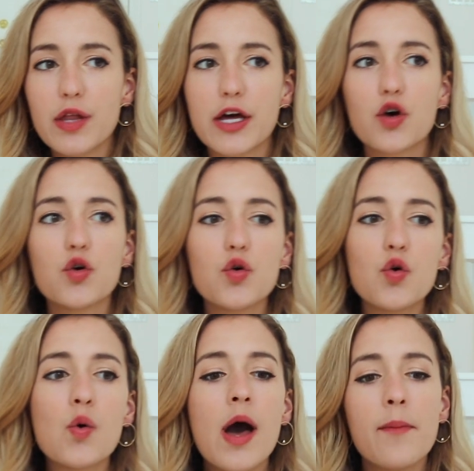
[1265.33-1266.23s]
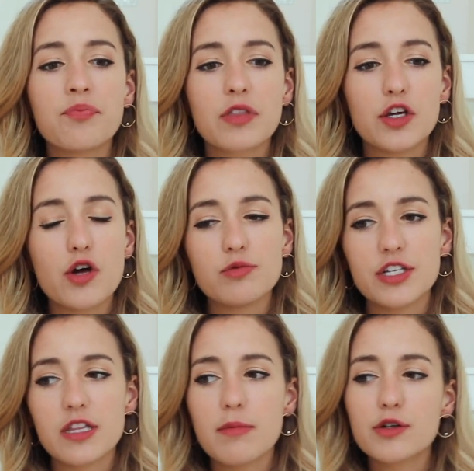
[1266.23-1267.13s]
like who, you know,
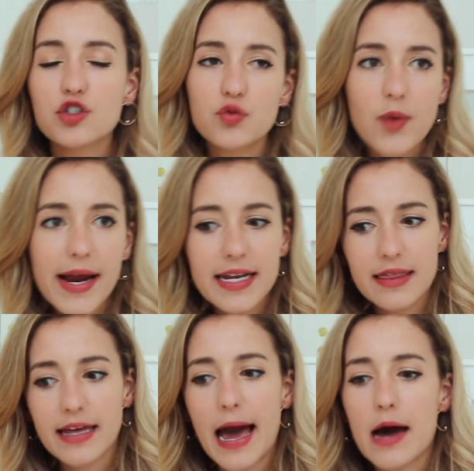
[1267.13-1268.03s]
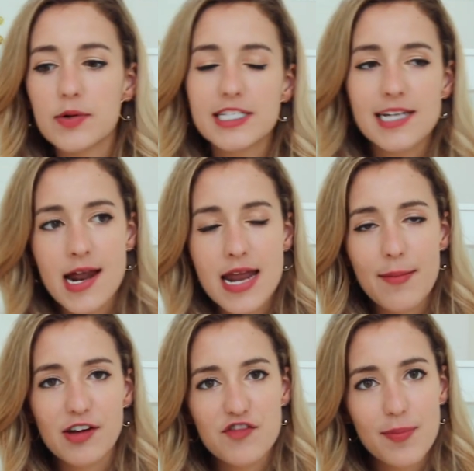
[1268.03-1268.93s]
did the most writing, like how is the
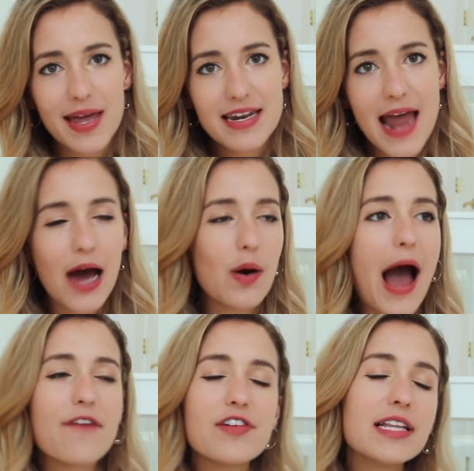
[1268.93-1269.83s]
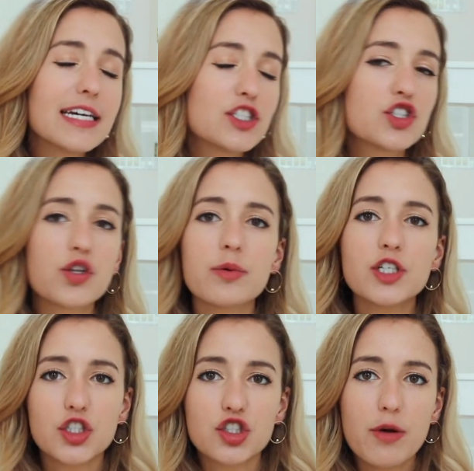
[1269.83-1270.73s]
dynamic of the band now? I feel like there were
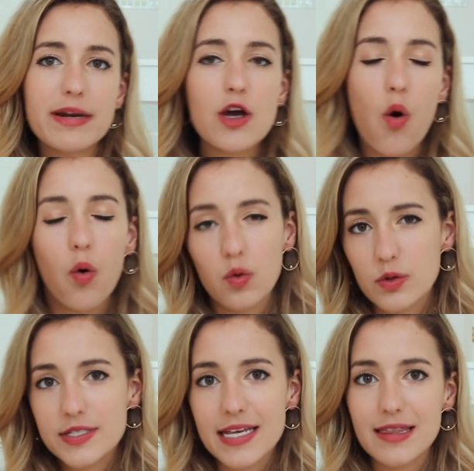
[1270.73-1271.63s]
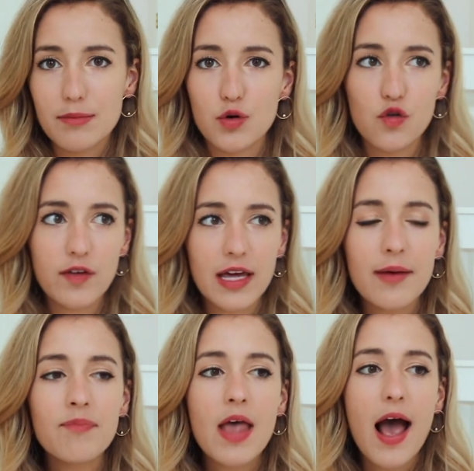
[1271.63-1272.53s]
just so many holes in the
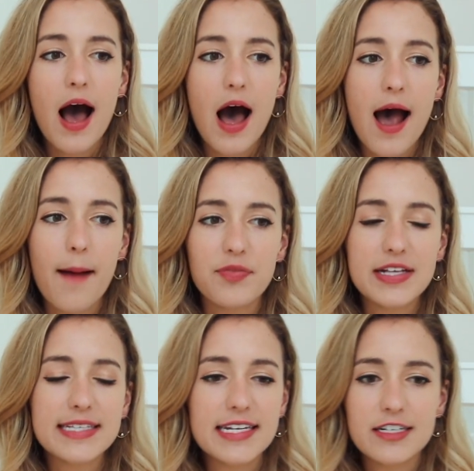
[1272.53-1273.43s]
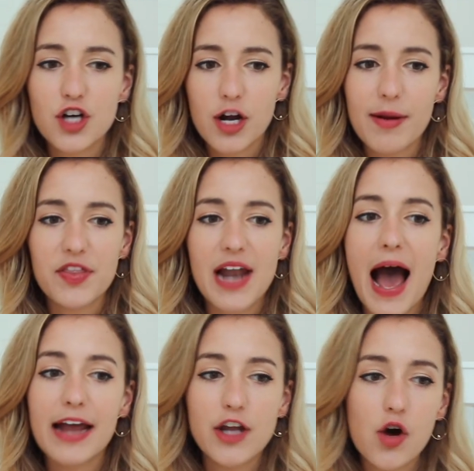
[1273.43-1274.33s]
movie, things they didn't talk about that
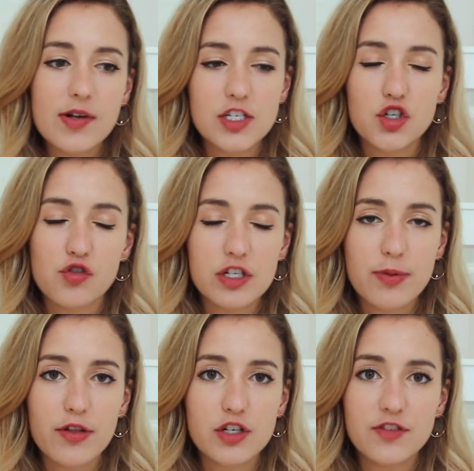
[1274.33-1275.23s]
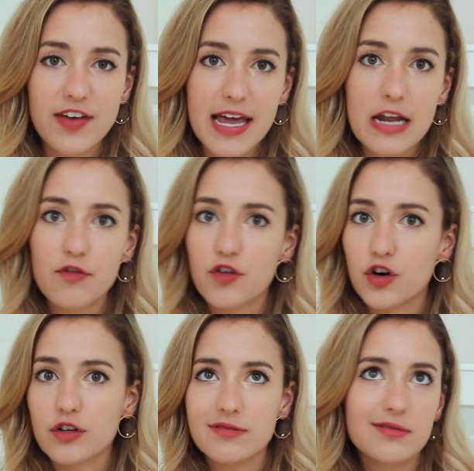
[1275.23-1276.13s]
I know as a Jonas Brothers fan
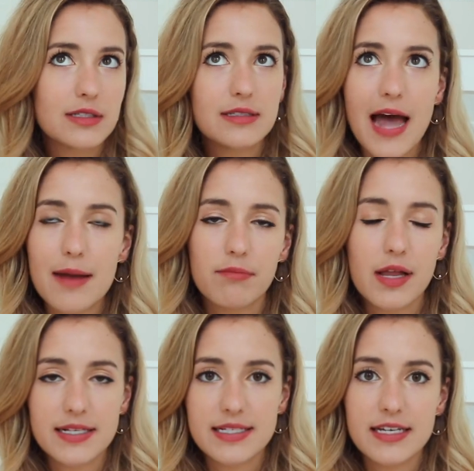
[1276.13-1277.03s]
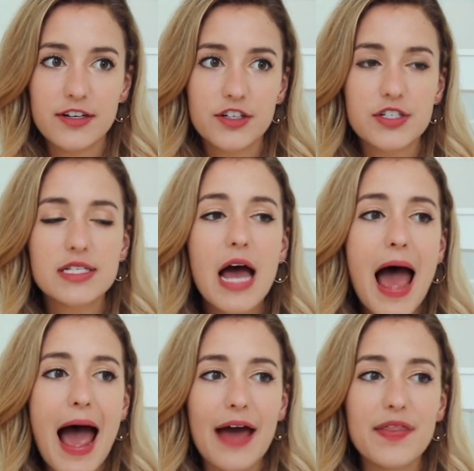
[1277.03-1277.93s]
for 10 plus years,
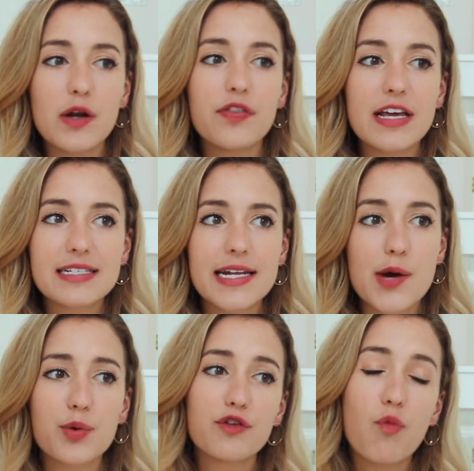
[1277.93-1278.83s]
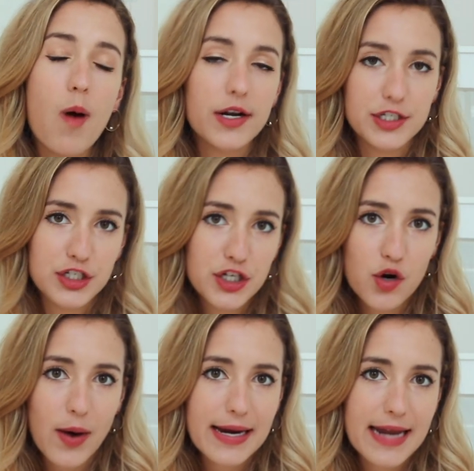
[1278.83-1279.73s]
and then things that I would have wanted to
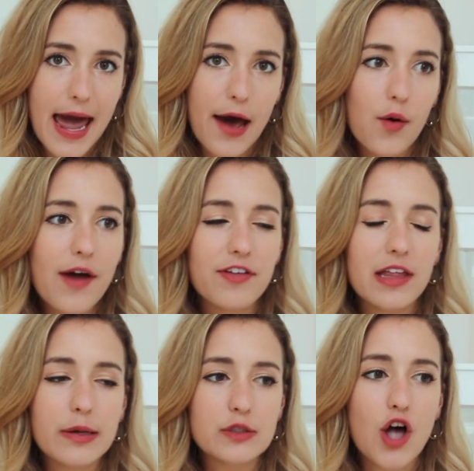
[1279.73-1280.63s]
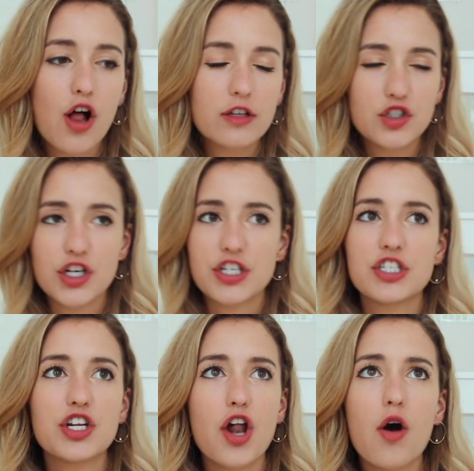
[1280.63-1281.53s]
know right now. I feel like it was all
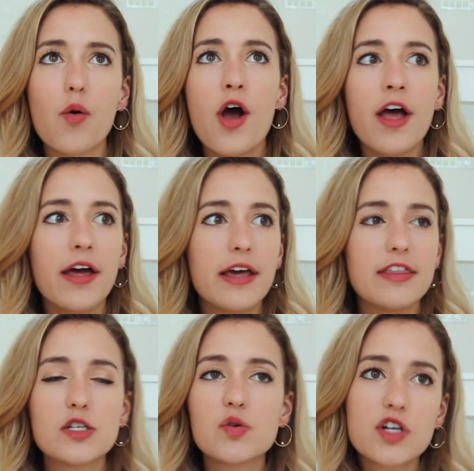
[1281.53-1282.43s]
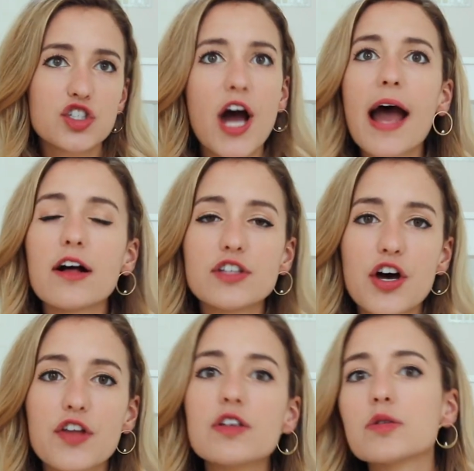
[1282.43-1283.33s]
just, you know, this was our
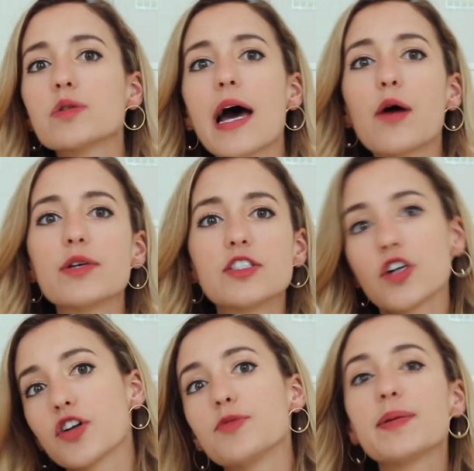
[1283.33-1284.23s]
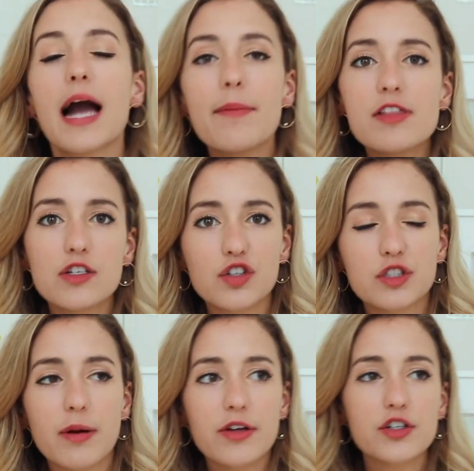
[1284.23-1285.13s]
childhood, this was how we started becoming the
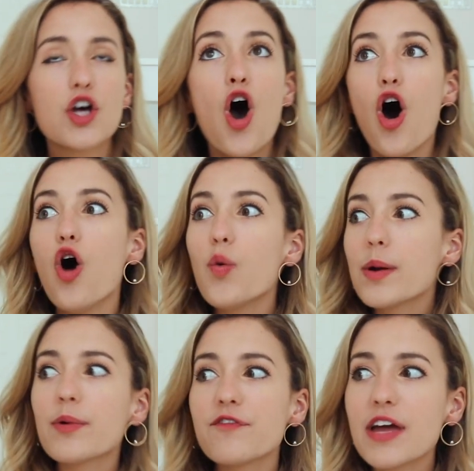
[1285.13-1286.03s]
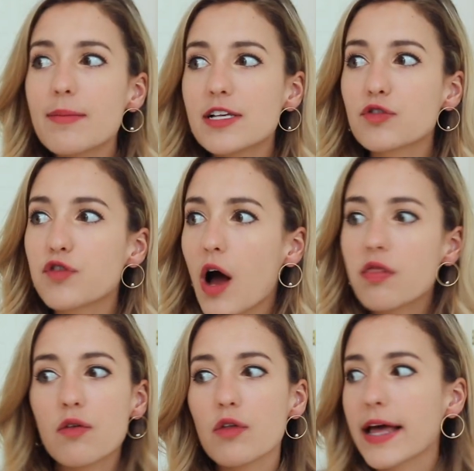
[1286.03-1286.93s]
Jonas Brothers. Oh, we were famous for,
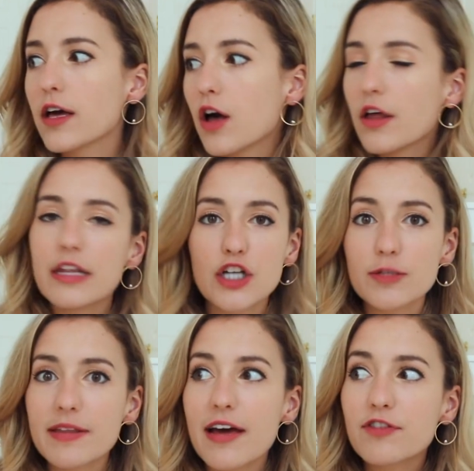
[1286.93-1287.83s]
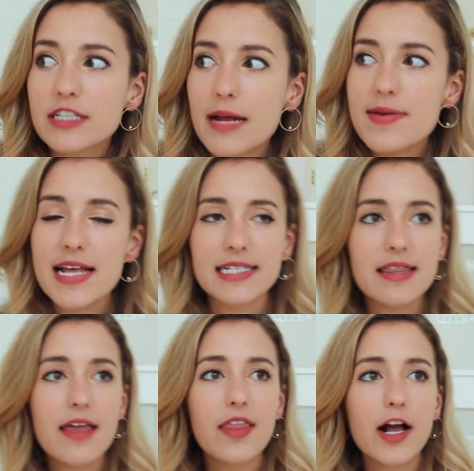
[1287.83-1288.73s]
like, they talked about that for 10 minutes,
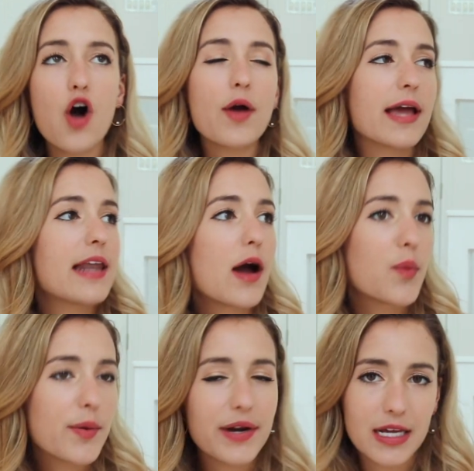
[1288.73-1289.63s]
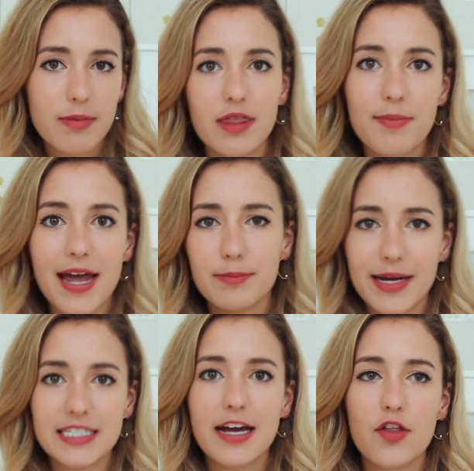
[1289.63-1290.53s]
and then like, okay, now we want to get the band
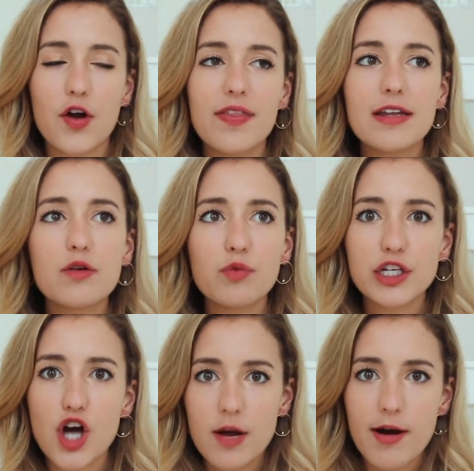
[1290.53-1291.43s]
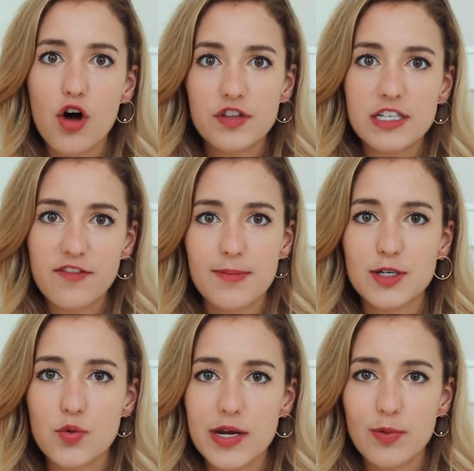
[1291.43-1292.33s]
back together. And they didn't really talk about all the stuff in
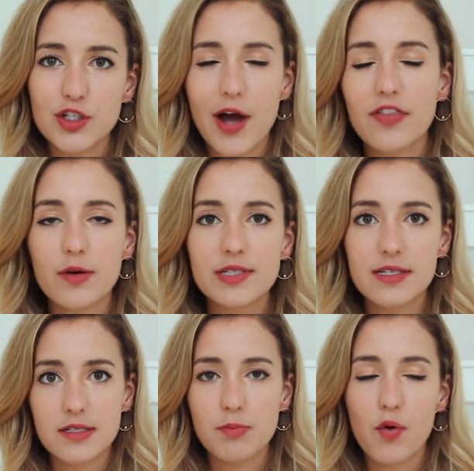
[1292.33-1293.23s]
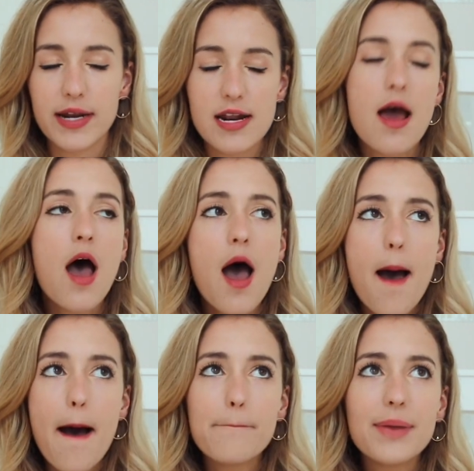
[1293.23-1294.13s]
between, which I thought was disappointing.
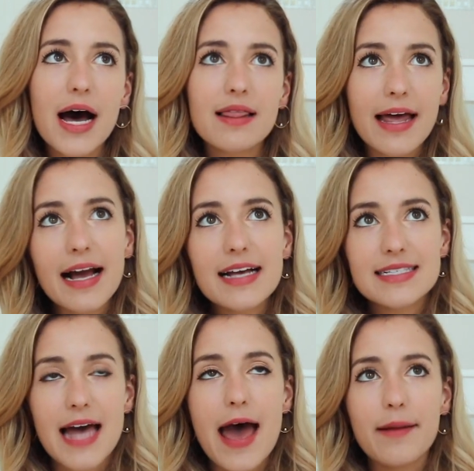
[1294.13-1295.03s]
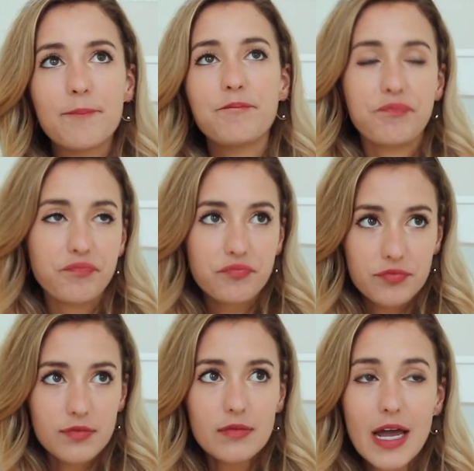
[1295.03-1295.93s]
But like I said,
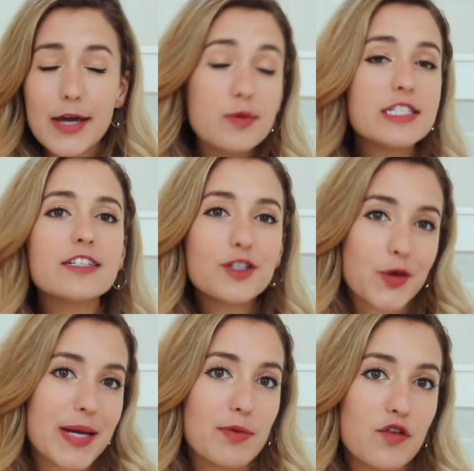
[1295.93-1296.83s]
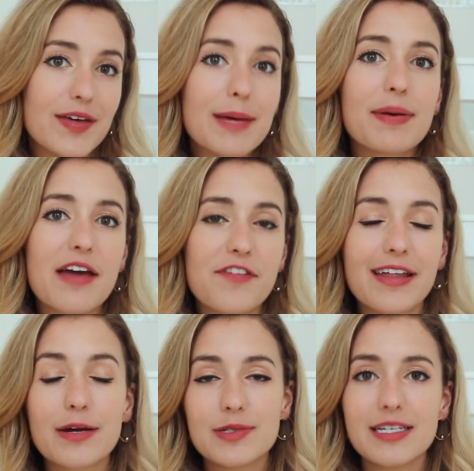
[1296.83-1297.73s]
it was still a great movie, but I feel
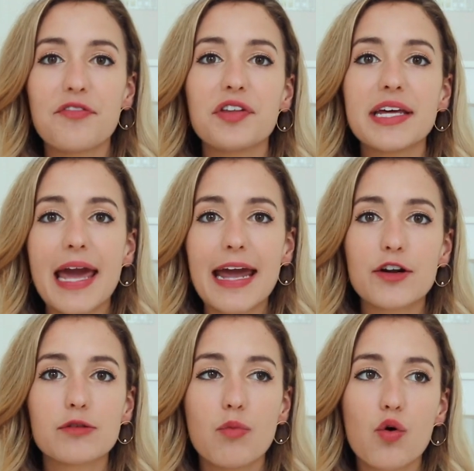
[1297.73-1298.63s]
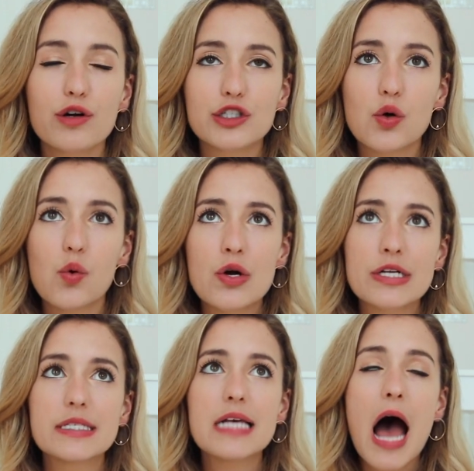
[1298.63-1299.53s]
like it was definitely catered more
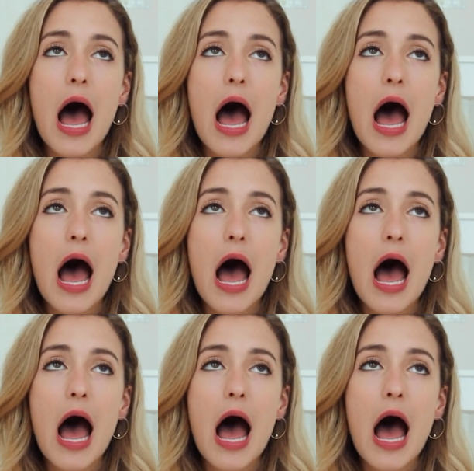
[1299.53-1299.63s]
towards